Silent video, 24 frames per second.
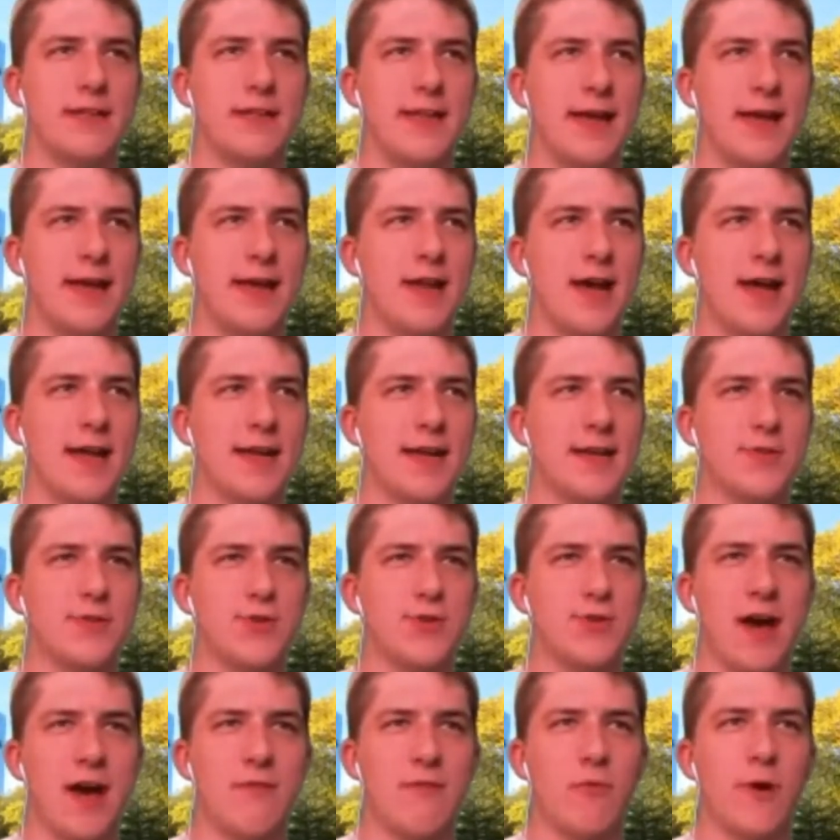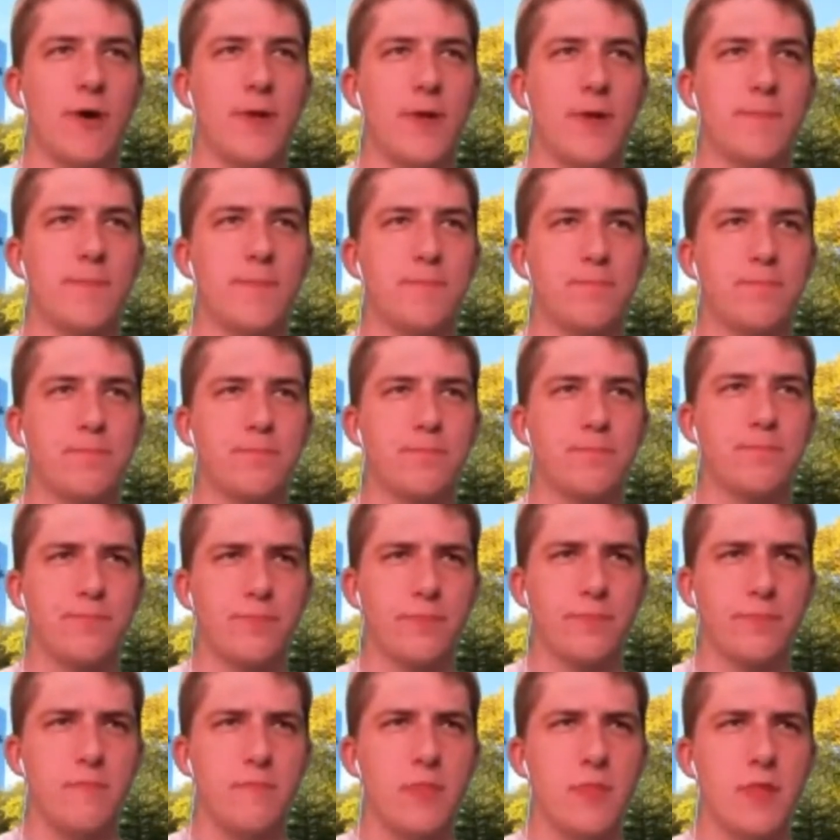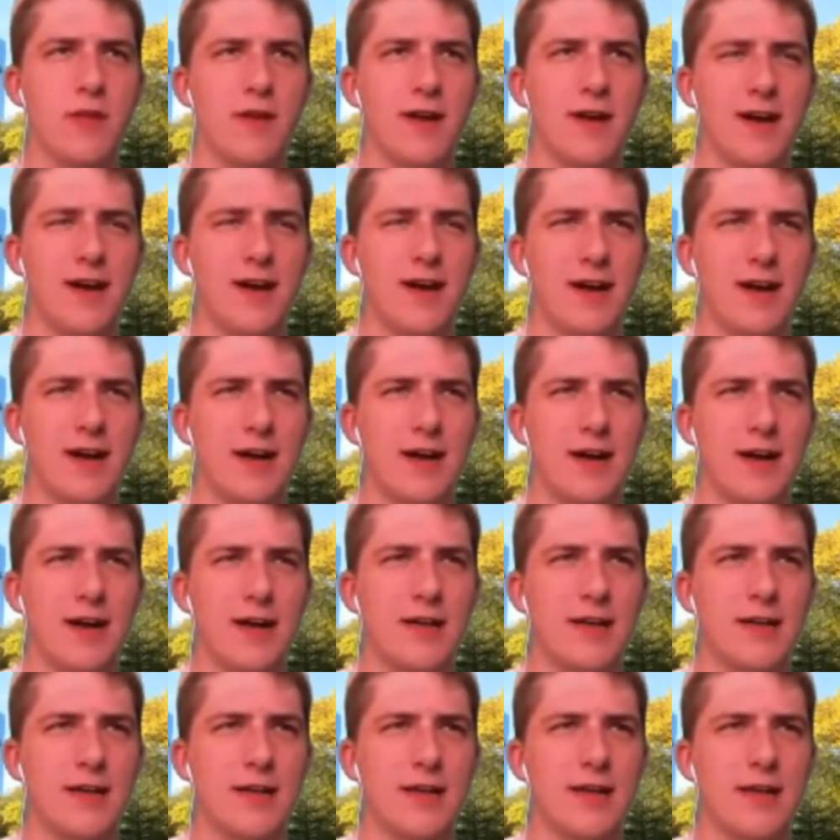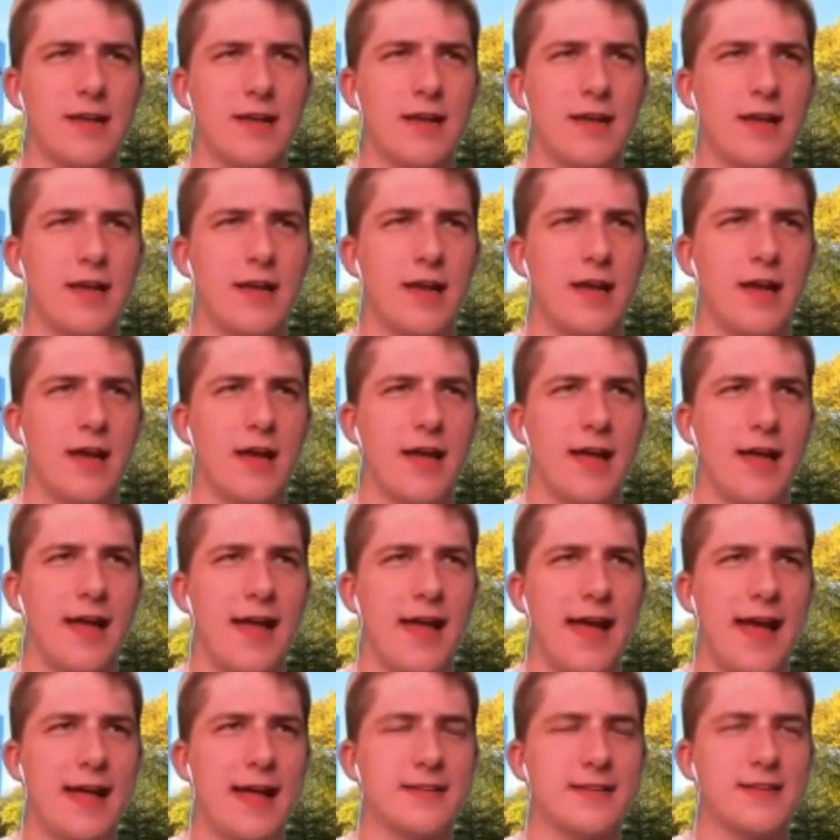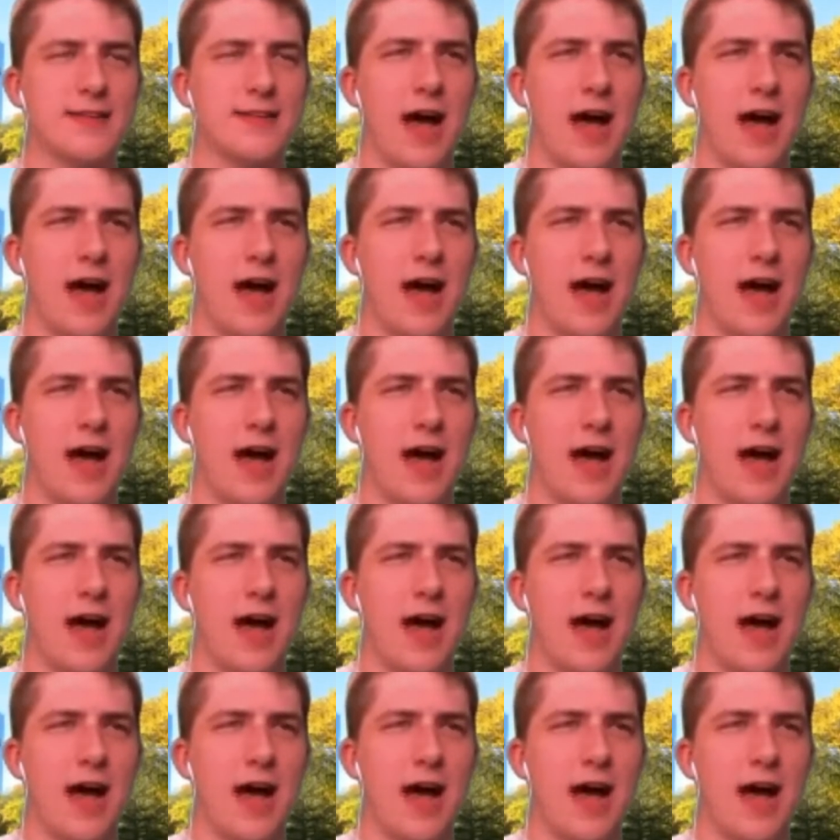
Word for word: Dan and I each have one. Uh, and Burn.